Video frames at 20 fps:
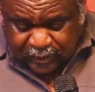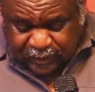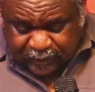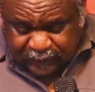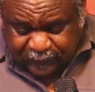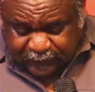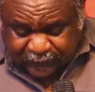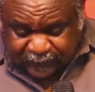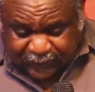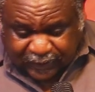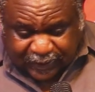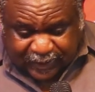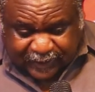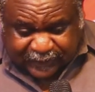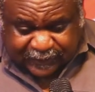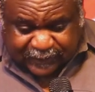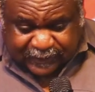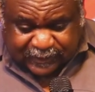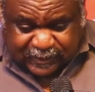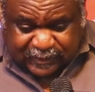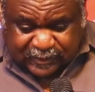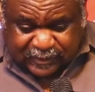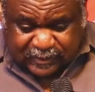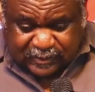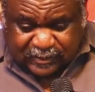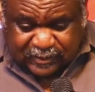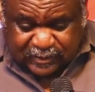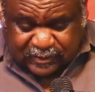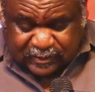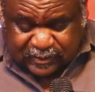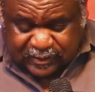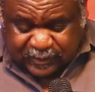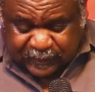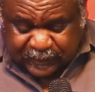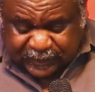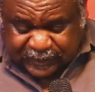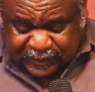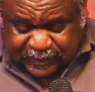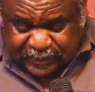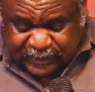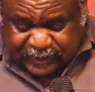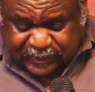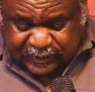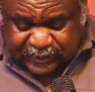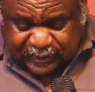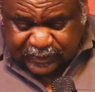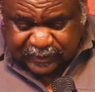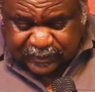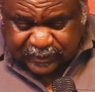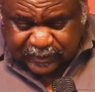This is Galatians chapter 6